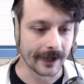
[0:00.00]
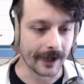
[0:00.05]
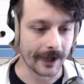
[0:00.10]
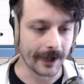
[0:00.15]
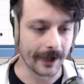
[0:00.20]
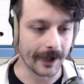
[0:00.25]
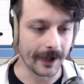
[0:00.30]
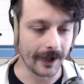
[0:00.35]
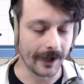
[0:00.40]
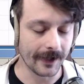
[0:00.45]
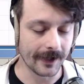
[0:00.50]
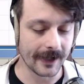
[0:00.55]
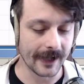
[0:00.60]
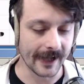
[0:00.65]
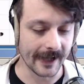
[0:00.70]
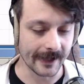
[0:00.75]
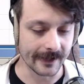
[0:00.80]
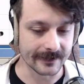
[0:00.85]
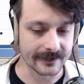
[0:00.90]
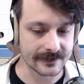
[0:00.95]

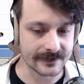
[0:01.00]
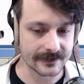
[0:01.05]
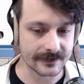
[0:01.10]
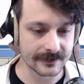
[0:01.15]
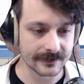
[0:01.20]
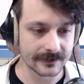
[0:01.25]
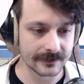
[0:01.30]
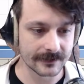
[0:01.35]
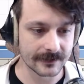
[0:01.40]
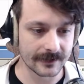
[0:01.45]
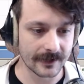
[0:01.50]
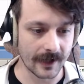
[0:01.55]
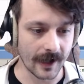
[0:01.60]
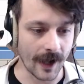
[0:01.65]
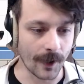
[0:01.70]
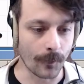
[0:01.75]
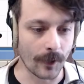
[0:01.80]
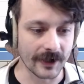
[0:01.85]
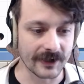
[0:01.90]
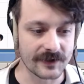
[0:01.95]
And
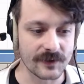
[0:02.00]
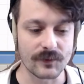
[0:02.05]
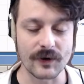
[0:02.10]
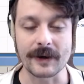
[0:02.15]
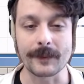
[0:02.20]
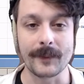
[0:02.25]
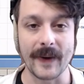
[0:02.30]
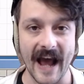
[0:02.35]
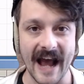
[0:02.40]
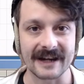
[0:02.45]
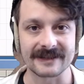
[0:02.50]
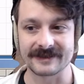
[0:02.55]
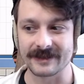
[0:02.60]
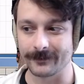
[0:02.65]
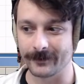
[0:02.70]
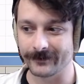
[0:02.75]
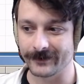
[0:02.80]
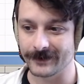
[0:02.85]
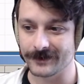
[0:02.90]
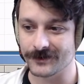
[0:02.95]
I wanted to bring back
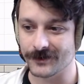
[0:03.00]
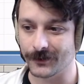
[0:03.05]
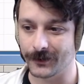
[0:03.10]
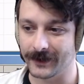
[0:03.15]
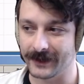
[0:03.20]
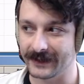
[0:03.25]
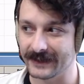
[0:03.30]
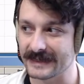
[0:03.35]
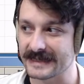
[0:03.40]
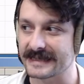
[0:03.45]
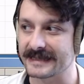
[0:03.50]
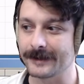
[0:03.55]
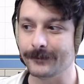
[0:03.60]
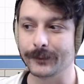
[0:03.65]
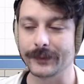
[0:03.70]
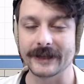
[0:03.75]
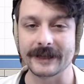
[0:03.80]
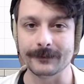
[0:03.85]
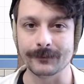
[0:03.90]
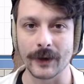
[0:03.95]
some of the joy
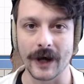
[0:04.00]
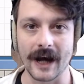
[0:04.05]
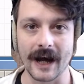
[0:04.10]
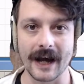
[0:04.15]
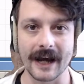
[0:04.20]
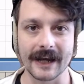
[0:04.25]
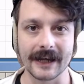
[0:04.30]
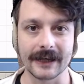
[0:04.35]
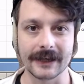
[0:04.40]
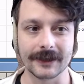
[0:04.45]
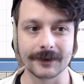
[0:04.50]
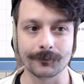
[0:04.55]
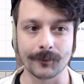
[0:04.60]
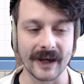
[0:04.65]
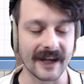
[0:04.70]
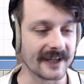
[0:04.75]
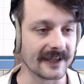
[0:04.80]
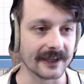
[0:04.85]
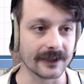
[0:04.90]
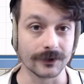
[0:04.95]
simply by
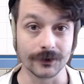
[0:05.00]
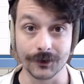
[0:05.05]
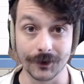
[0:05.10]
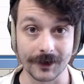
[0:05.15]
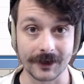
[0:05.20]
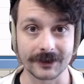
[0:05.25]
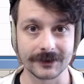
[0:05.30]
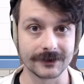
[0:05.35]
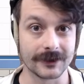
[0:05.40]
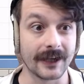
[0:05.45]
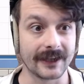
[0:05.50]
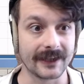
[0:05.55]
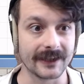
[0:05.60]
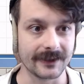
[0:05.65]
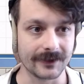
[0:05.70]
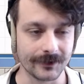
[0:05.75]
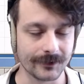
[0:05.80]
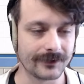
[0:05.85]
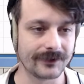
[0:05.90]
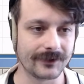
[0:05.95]
making it look like
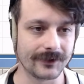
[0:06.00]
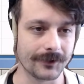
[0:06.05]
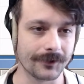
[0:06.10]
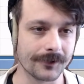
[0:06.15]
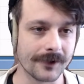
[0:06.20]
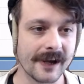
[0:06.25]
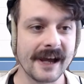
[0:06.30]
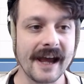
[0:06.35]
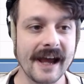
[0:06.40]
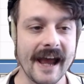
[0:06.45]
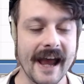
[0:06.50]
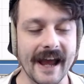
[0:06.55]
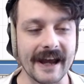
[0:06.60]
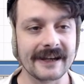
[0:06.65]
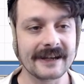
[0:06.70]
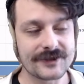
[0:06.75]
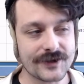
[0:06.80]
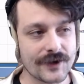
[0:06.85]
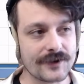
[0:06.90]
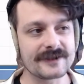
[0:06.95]
it used to. And
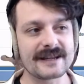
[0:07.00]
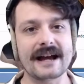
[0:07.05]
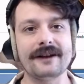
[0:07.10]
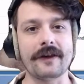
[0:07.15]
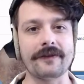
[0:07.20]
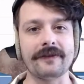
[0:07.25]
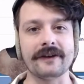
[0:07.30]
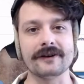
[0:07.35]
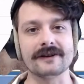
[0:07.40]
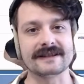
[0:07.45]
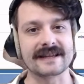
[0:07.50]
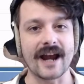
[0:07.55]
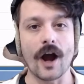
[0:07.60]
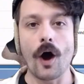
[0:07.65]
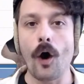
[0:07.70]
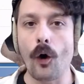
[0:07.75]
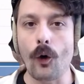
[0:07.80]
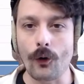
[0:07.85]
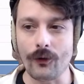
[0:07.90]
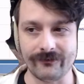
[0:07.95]
it turns out that there is a
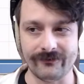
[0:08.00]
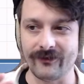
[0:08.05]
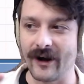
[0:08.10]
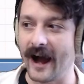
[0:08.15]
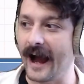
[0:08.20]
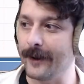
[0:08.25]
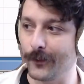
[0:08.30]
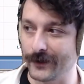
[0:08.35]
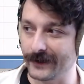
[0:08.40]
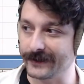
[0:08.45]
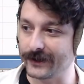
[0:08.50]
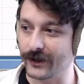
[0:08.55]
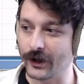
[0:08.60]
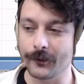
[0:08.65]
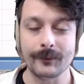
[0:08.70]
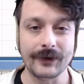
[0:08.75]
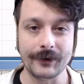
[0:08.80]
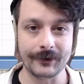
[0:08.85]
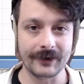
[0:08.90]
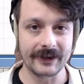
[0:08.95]
whole vibrant
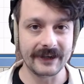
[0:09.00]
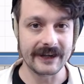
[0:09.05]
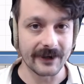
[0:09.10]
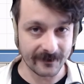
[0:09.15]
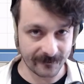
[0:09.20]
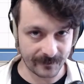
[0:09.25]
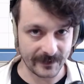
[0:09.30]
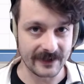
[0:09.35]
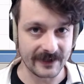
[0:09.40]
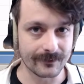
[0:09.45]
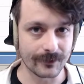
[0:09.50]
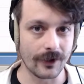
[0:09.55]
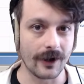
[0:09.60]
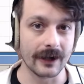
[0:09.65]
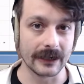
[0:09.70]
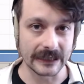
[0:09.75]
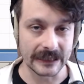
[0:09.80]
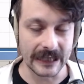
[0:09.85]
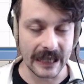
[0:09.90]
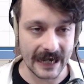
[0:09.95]
community of people
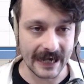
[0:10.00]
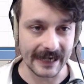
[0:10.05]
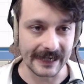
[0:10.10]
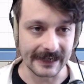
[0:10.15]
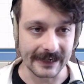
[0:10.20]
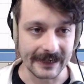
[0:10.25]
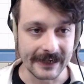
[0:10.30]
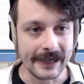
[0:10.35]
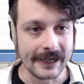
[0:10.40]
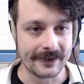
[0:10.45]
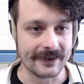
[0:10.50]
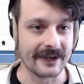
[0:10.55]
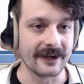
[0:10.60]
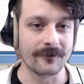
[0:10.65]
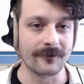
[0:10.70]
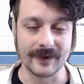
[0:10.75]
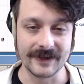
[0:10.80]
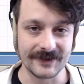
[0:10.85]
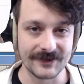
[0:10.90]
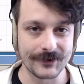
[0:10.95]
online that
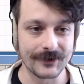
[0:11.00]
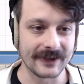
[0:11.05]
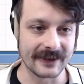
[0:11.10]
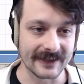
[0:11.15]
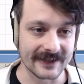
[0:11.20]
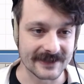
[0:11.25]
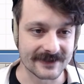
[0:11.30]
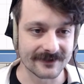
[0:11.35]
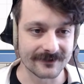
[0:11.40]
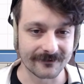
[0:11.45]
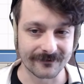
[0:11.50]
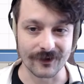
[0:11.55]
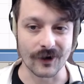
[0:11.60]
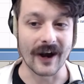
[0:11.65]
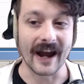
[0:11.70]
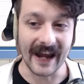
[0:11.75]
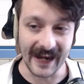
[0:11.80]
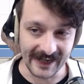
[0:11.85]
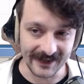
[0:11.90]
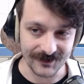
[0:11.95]
have been doing this
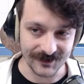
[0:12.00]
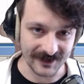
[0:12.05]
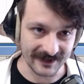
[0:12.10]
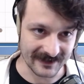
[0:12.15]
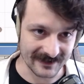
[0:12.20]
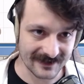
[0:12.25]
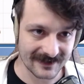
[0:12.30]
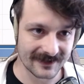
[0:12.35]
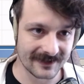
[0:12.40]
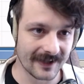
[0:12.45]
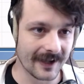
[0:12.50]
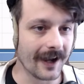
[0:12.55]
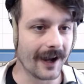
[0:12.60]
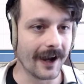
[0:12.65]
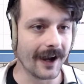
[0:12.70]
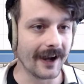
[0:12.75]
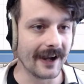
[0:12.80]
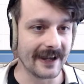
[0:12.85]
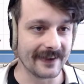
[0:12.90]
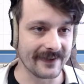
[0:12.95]
for ages.
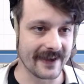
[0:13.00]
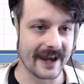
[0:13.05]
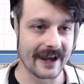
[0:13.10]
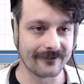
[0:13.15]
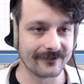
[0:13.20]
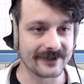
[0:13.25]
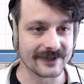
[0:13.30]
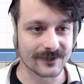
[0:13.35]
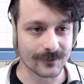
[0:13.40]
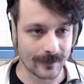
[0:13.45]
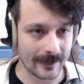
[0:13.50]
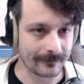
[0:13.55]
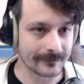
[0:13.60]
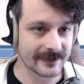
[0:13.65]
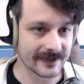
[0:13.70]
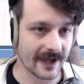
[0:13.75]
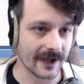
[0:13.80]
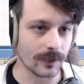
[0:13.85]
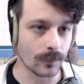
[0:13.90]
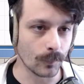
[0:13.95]
And they have this
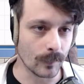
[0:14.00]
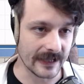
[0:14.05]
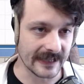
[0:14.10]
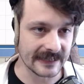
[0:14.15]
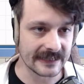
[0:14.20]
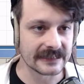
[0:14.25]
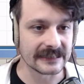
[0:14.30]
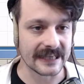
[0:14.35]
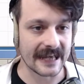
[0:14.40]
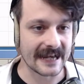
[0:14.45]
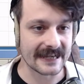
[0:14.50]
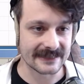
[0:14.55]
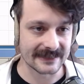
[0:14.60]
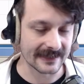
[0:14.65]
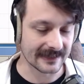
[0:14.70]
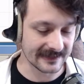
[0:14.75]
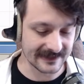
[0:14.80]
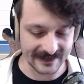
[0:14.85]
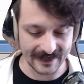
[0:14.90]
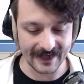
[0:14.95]
website,
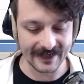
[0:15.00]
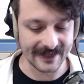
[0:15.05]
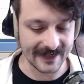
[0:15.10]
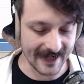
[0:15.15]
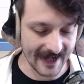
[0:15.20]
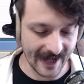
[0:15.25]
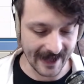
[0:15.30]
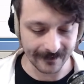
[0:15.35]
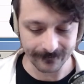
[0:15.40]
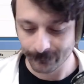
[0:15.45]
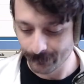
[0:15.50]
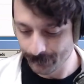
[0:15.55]
winclassic.net.